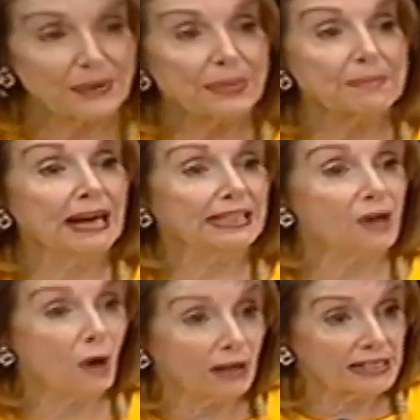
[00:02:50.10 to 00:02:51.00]
with the
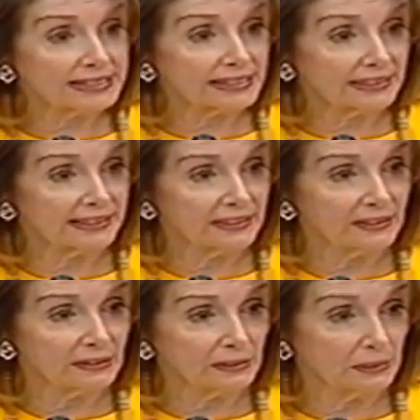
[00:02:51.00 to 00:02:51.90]
minority
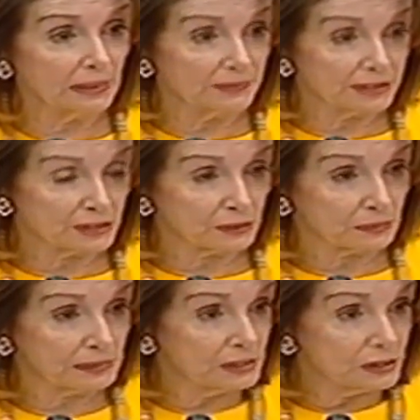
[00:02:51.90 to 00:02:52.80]
leader, who I've
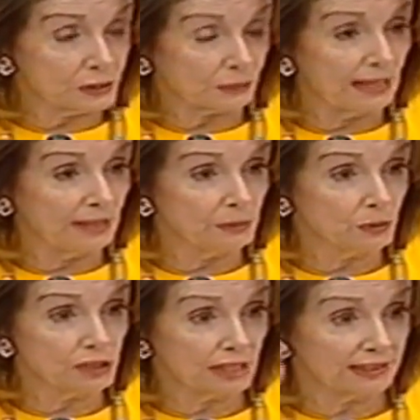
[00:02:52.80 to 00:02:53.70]
just been described,
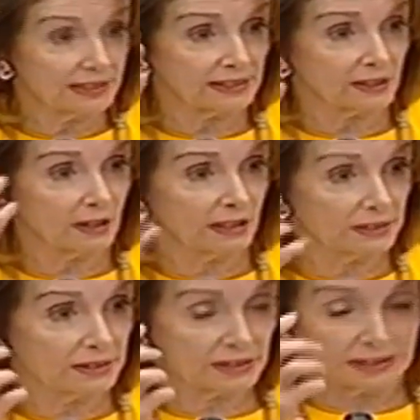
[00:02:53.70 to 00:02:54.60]
who jealously
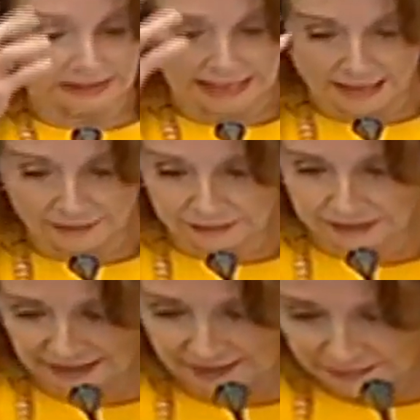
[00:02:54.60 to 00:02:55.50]
guards the
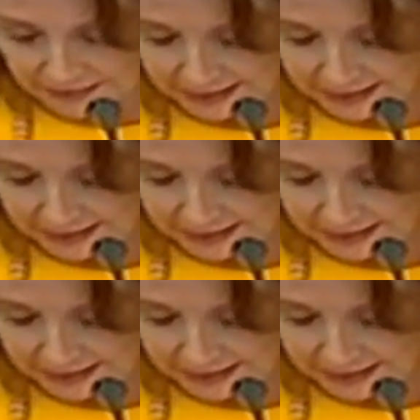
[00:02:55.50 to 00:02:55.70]
left.